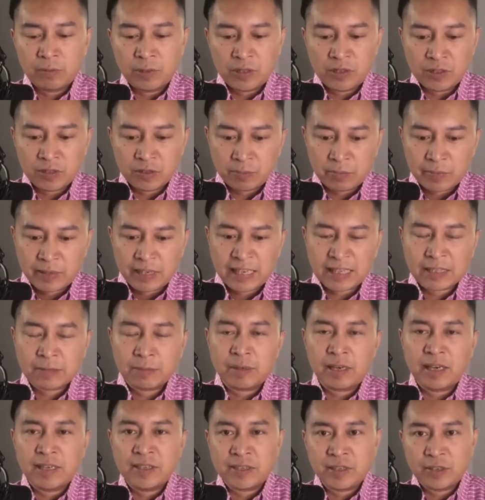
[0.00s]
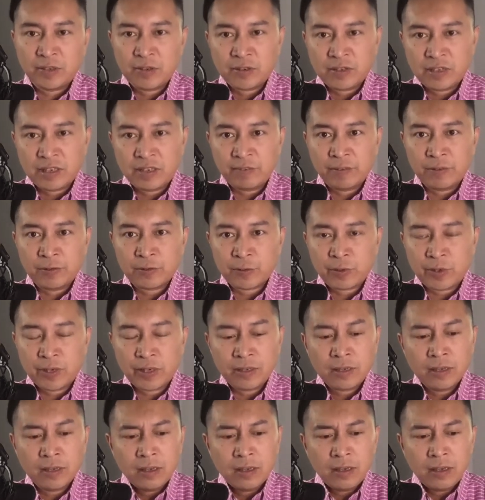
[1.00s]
Which is maximizing your savings rate.